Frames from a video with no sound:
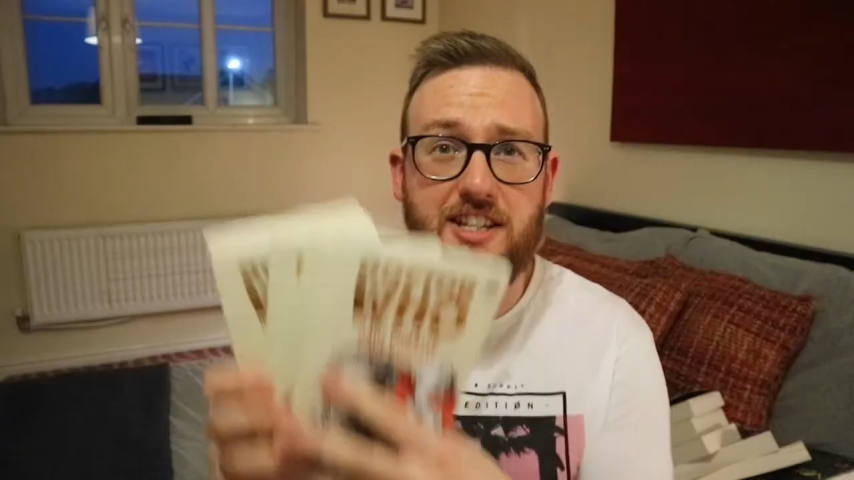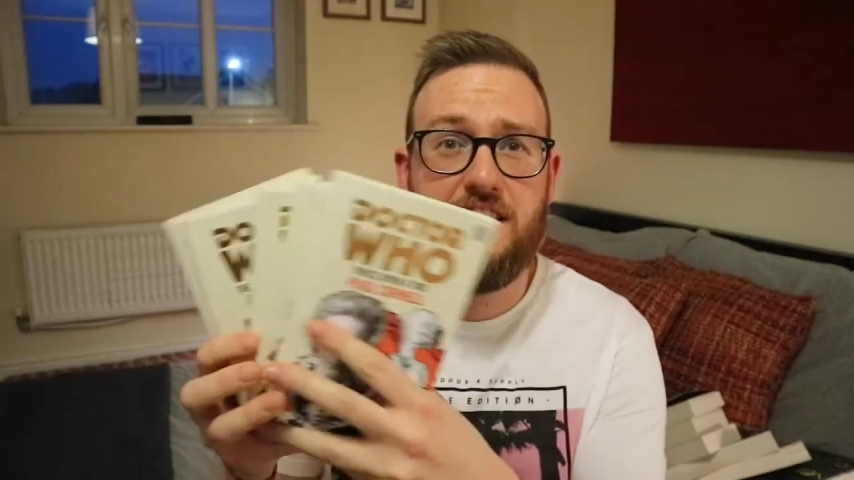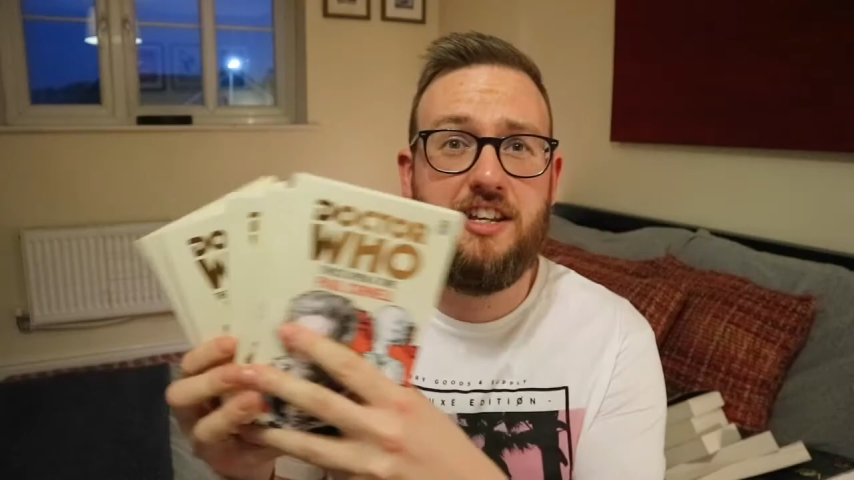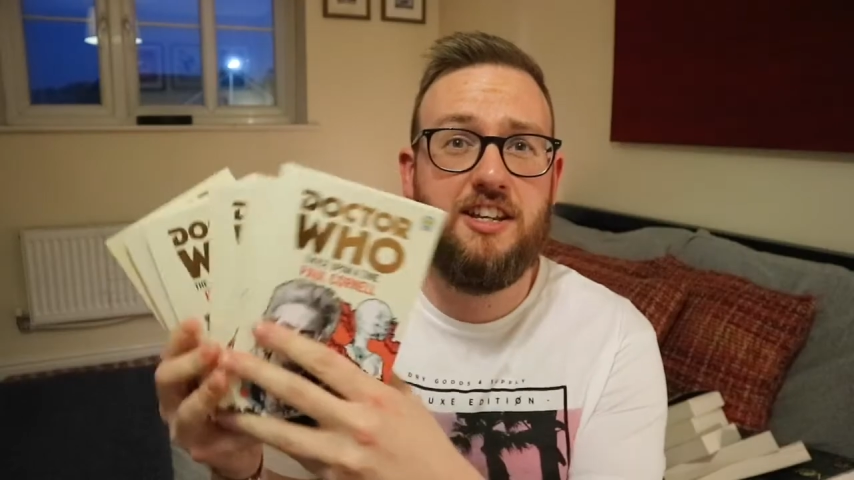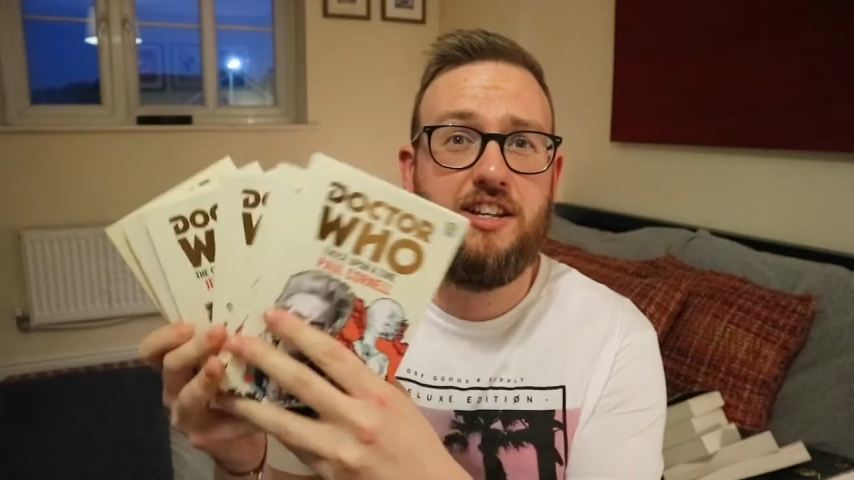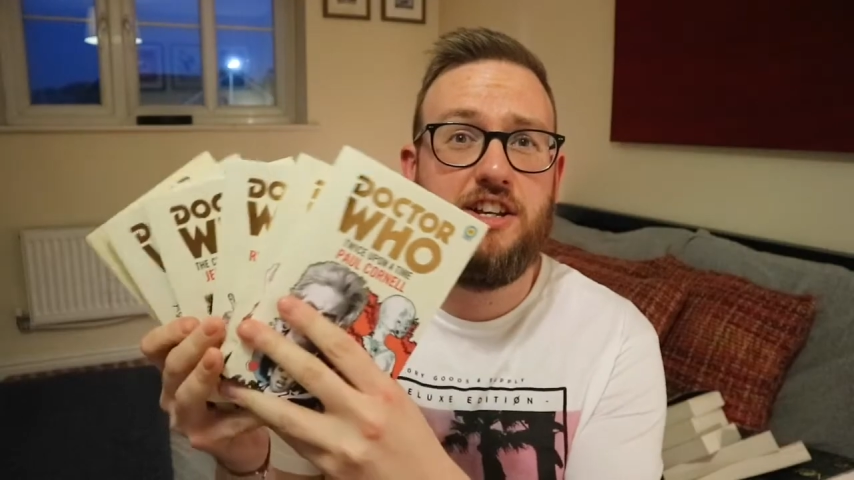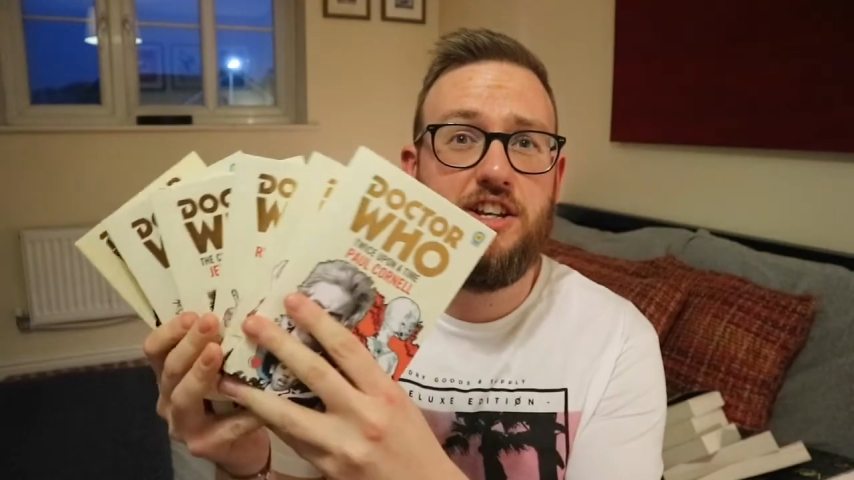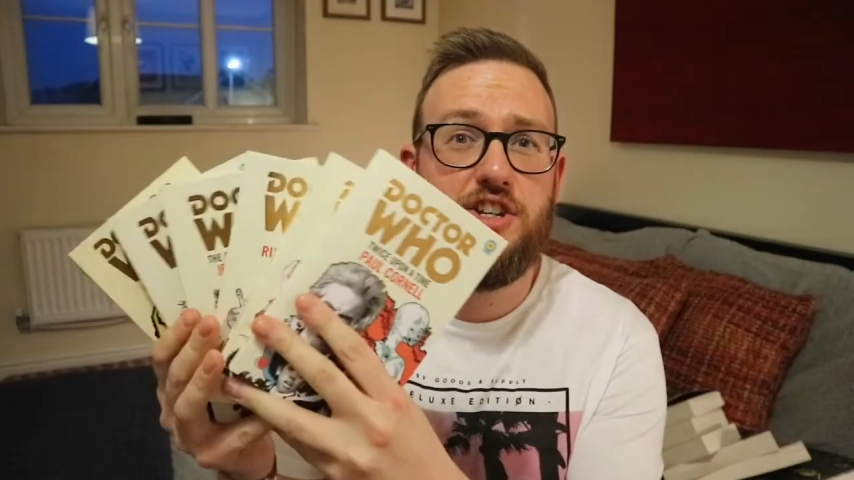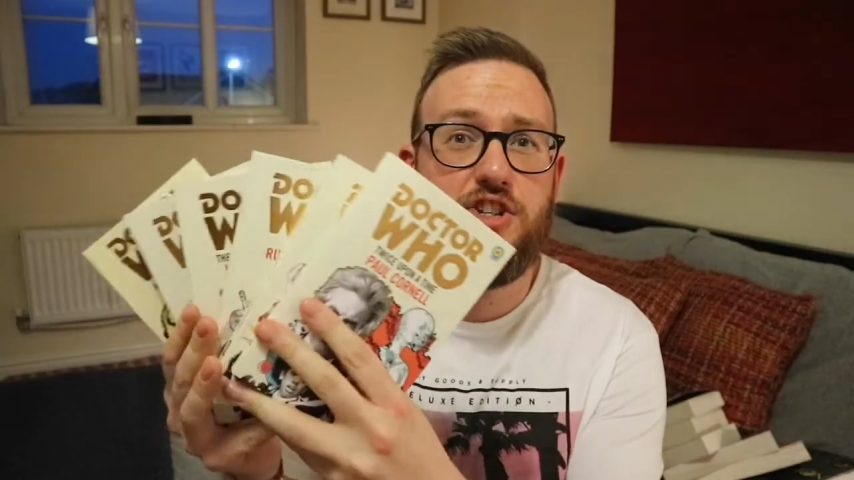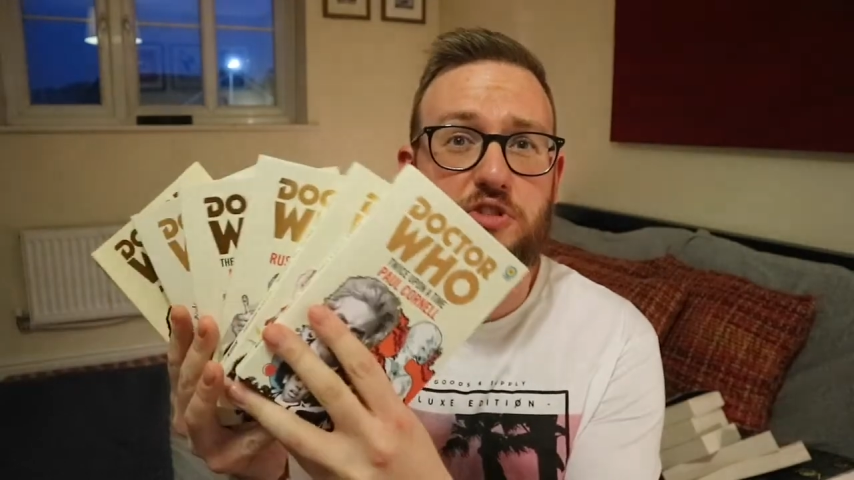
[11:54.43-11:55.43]
FYI.
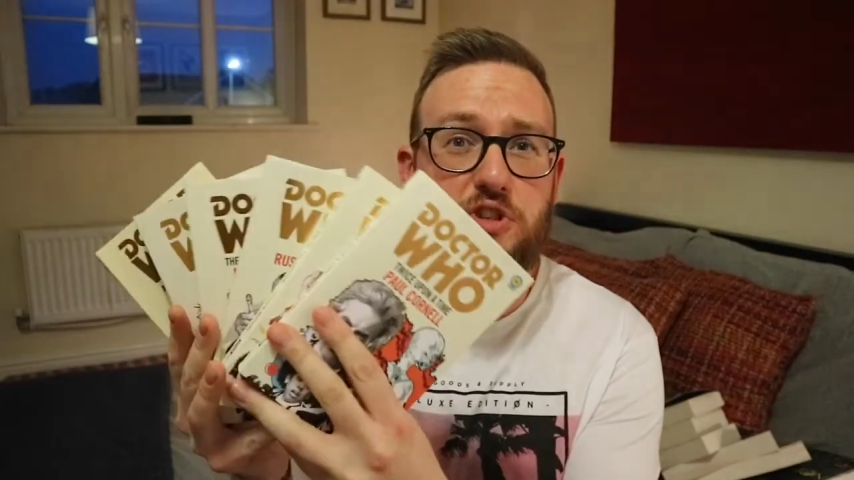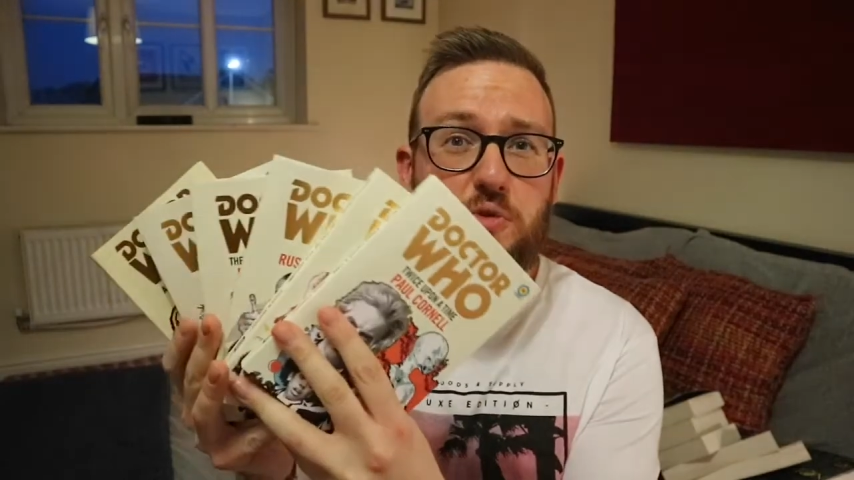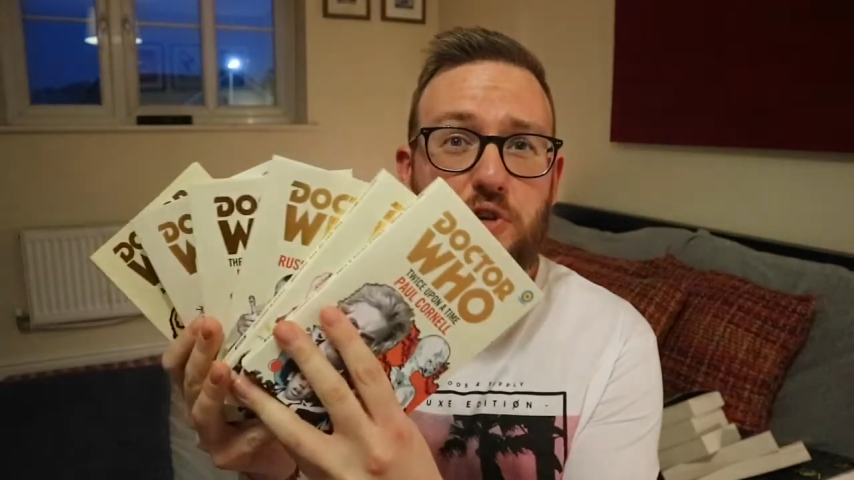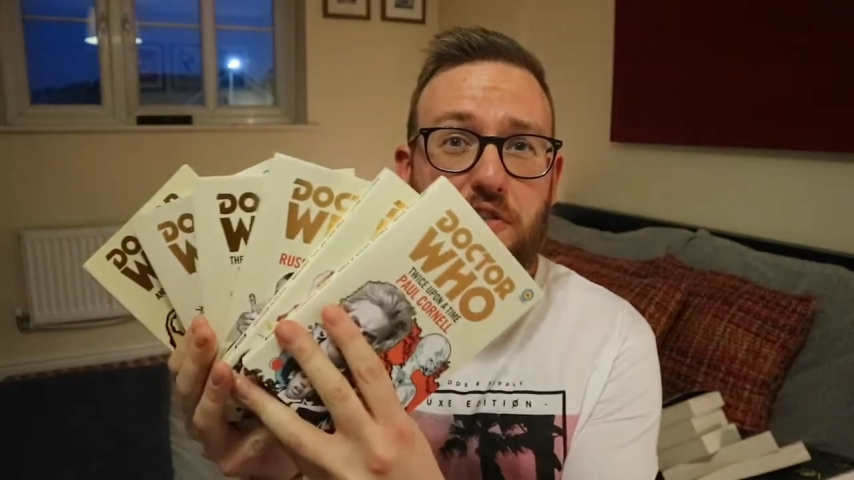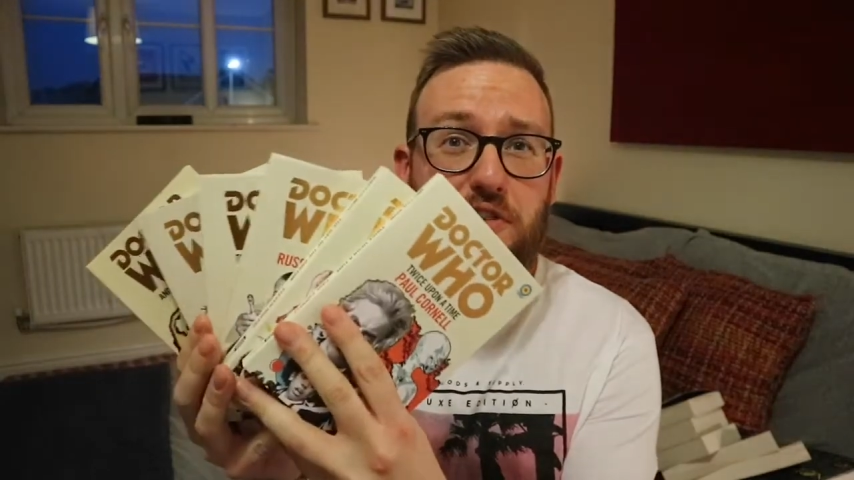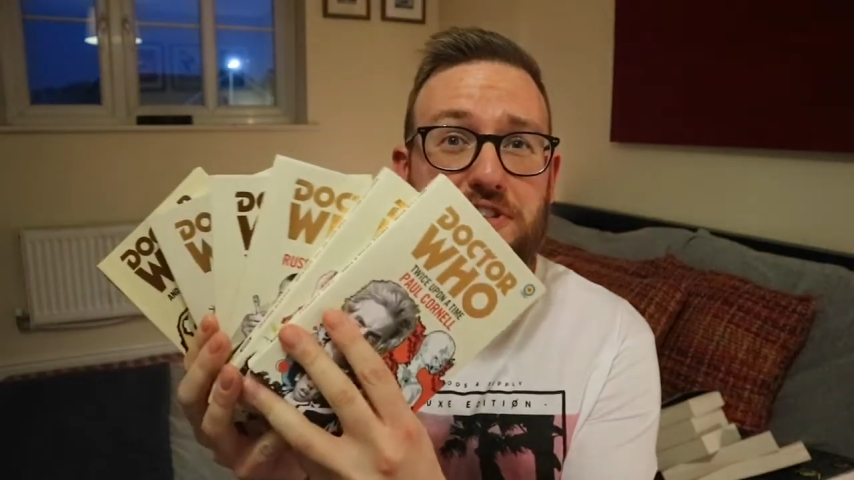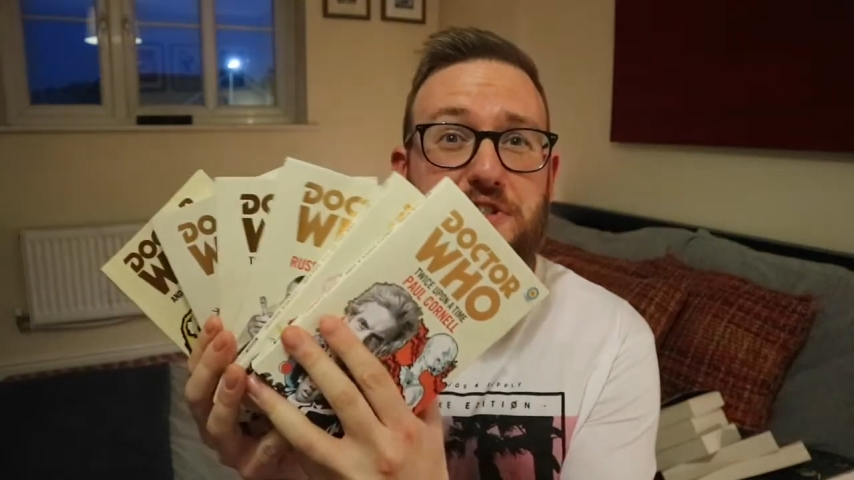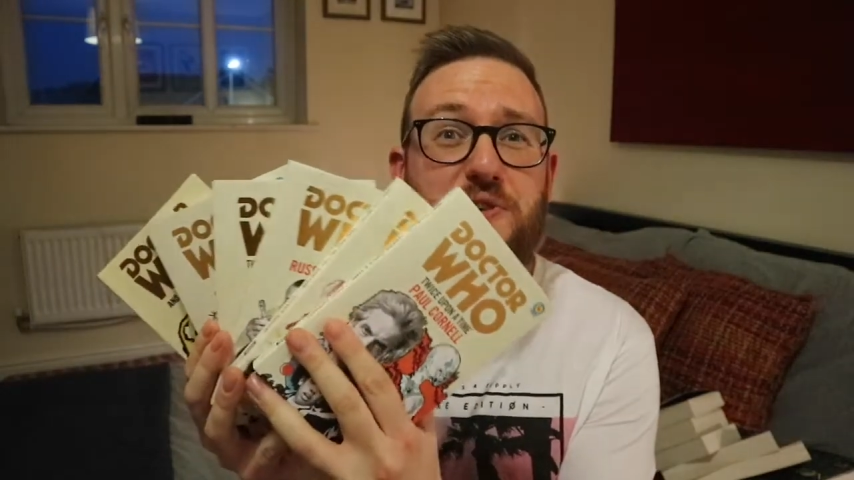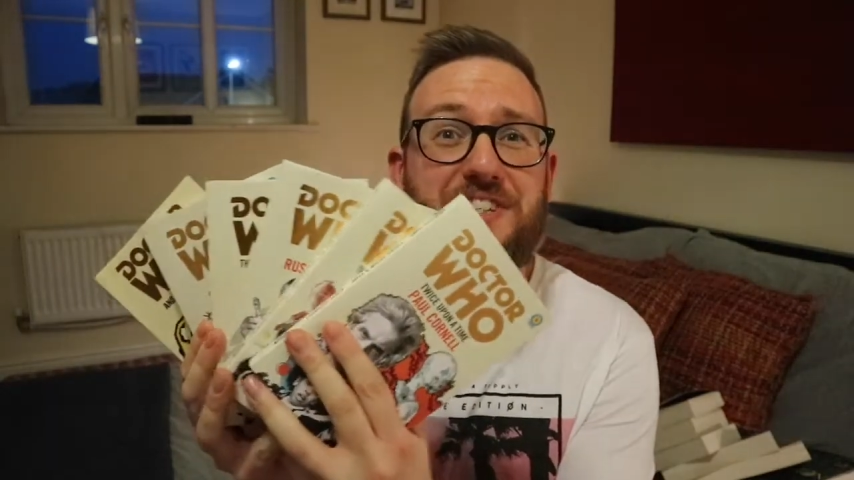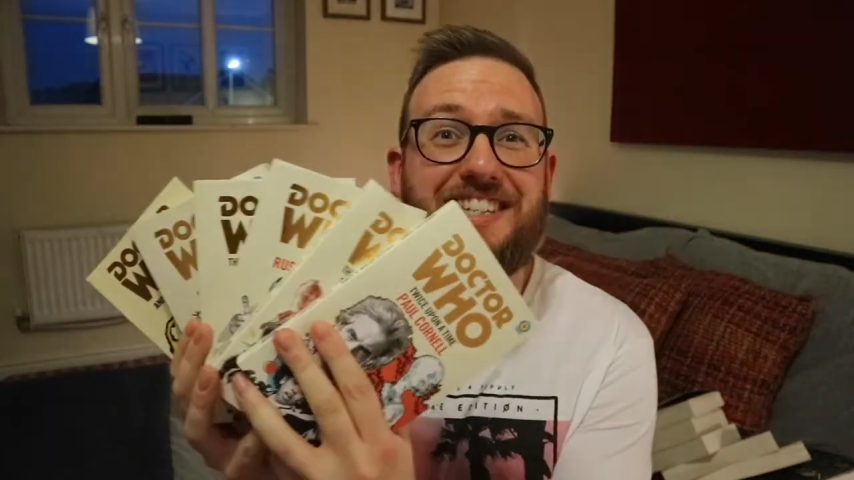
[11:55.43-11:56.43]
There are a lot of books I
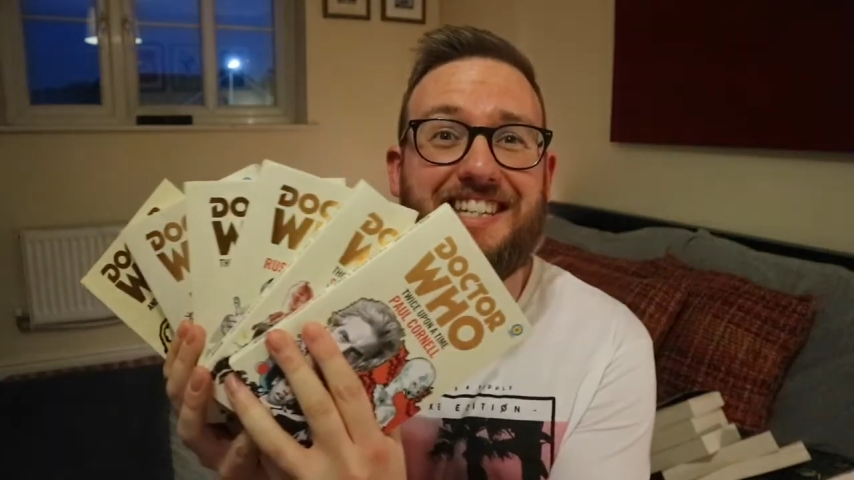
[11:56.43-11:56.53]
bought this